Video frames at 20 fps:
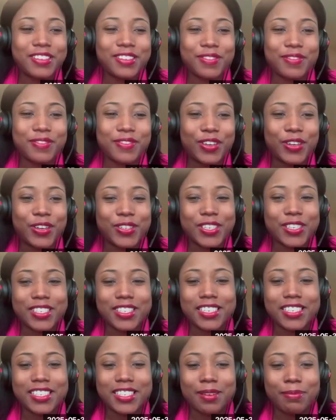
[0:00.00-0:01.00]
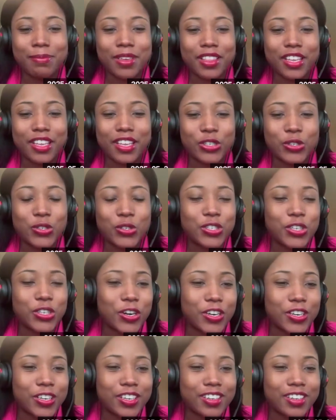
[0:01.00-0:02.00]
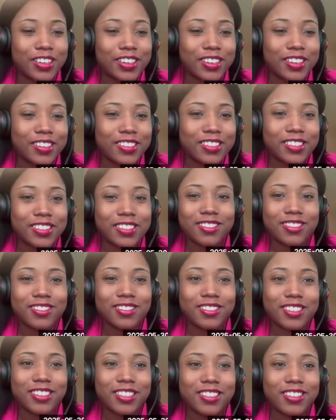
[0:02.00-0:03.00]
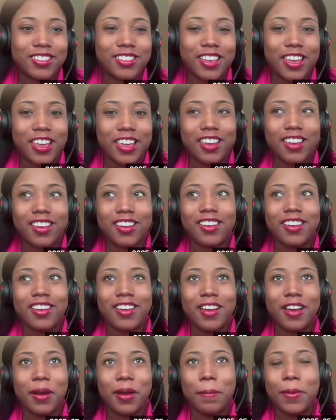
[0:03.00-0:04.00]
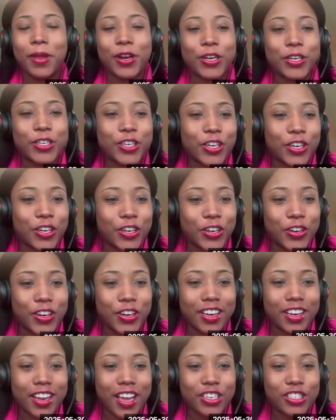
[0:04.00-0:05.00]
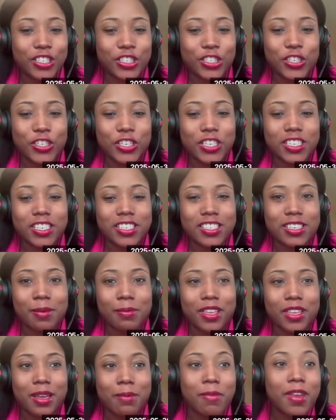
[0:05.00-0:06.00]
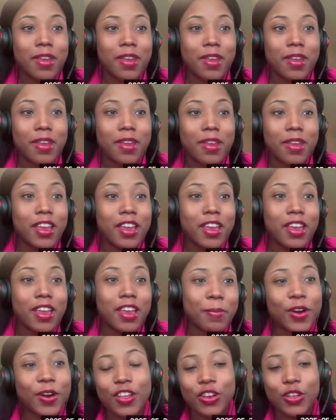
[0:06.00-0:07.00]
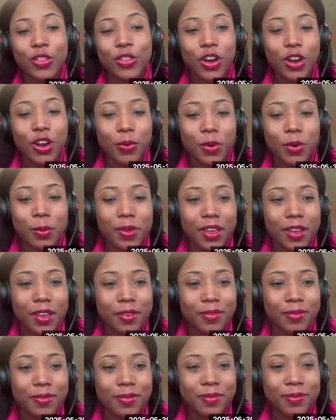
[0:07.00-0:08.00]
How does it feel to see something that you started take a bigger turn and actually turn into something meaningful, but bigger than you thought it would be?